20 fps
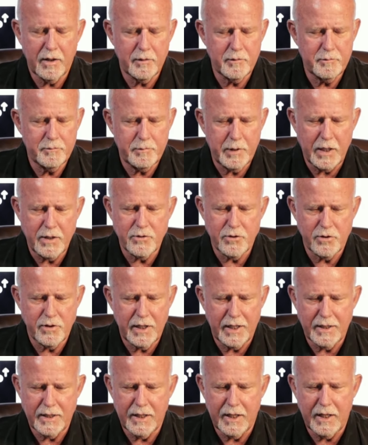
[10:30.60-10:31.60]
pager
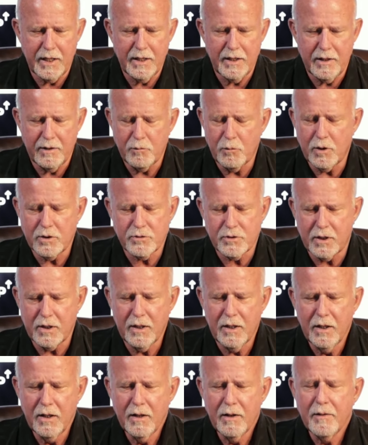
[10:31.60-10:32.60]
detonated. And it wasn't,
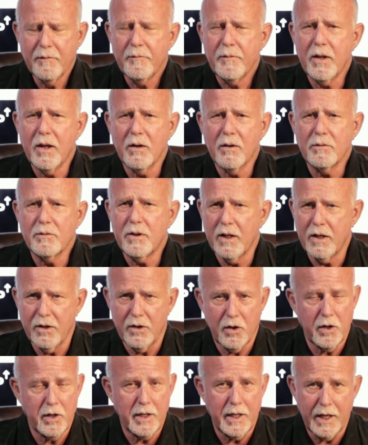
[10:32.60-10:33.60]
didn't
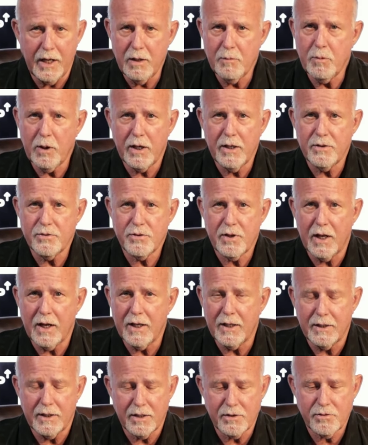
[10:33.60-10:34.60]
hurt anybody
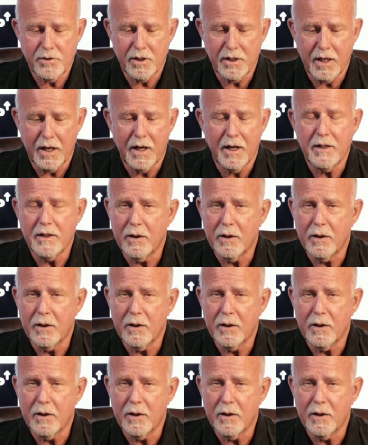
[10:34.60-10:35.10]
standing next to the guy.